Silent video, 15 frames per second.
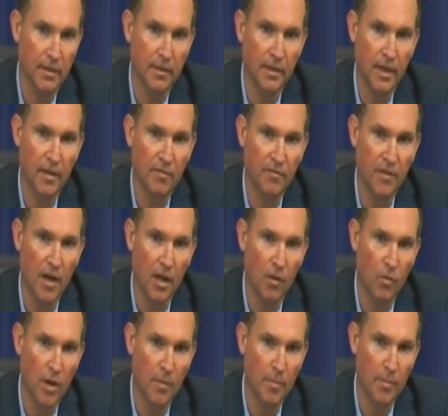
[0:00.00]
and then a
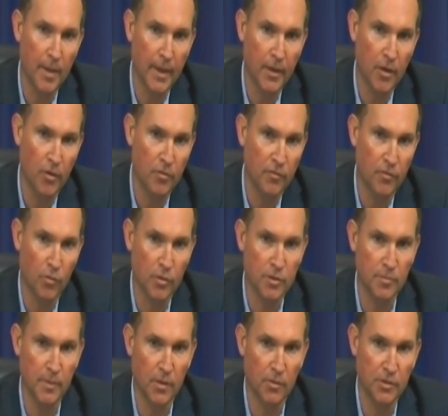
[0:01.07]
follow-up by code enforcement